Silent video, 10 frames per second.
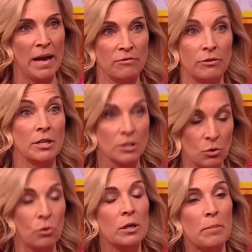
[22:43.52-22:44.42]
for it?
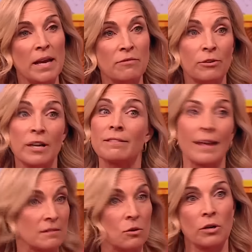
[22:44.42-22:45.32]
You're going to pay for it?
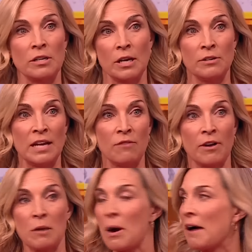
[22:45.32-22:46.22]
That's not going to go down
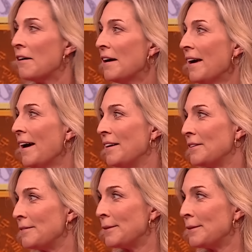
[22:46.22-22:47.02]
very well. And,